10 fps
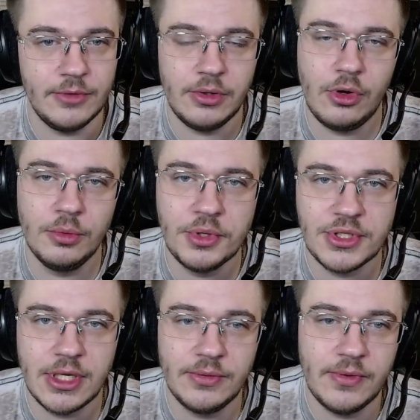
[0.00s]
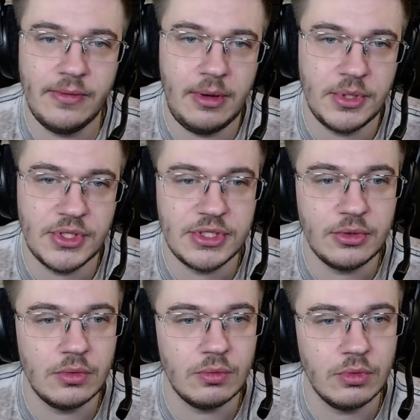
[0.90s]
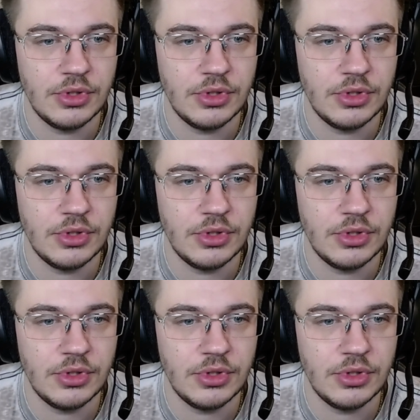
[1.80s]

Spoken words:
almost half of the episode were